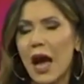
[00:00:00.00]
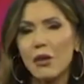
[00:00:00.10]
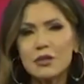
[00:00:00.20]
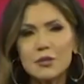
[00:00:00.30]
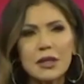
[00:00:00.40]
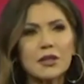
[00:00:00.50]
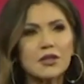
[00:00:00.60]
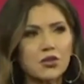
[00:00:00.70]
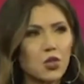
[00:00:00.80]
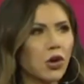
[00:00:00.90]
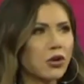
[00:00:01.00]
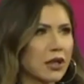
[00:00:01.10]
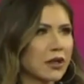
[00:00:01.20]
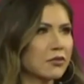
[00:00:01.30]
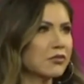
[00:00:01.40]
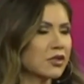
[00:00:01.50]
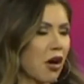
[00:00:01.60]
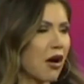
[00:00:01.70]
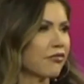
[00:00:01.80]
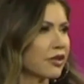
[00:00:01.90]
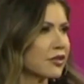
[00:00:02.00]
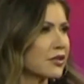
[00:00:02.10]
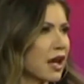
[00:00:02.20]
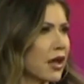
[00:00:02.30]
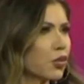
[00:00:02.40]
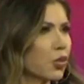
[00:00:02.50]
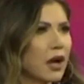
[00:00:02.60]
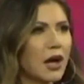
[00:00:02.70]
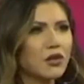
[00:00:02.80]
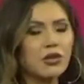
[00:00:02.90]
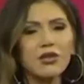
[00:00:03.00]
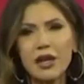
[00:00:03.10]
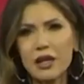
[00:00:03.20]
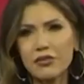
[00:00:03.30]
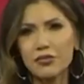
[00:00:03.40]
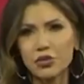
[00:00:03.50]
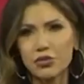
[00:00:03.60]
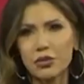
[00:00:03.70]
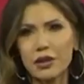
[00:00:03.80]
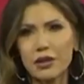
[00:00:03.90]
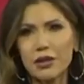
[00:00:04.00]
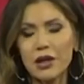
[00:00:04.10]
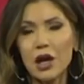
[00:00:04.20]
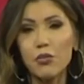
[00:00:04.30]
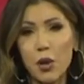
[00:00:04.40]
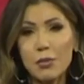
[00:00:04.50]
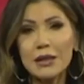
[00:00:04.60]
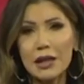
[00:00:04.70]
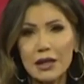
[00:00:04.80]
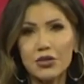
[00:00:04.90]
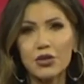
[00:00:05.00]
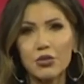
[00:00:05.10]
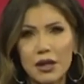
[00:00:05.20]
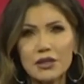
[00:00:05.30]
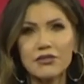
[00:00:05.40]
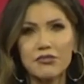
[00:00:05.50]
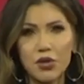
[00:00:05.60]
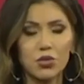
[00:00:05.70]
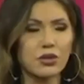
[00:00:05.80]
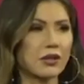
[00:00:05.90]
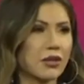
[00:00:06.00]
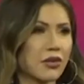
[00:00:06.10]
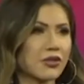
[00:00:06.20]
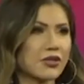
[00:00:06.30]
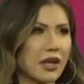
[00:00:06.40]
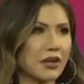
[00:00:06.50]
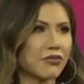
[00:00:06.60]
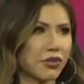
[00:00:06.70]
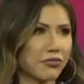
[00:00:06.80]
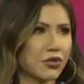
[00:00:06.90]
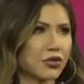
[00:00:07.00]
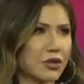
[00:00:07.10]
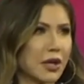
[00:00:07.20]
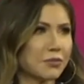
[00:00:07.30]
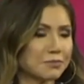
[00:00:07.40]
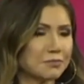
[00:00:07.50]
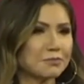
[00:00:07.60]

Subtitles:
I was being sworn in to office on the 100th anniversary of women getting the right to vote in our state for the first time.